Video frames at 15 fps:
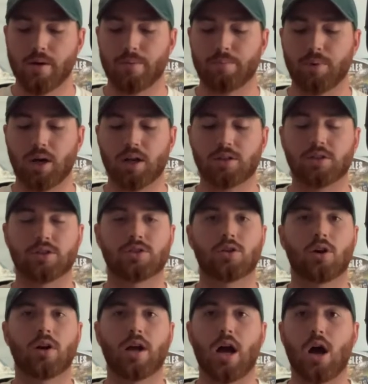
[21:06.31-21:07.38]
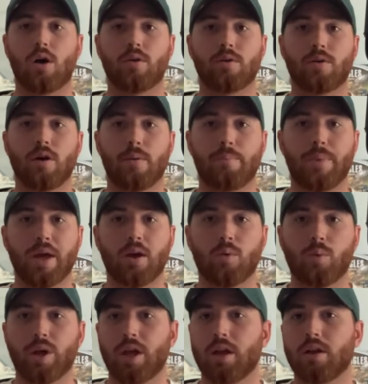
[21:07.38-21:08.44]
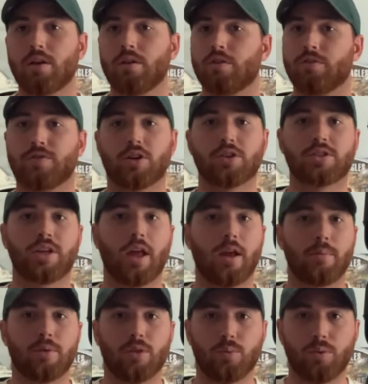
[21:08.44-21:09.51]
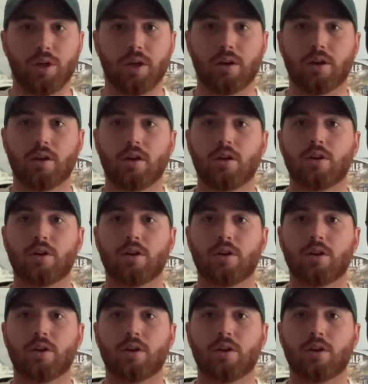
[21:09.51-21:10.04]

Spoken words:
But to start out, a big win, first game of the week,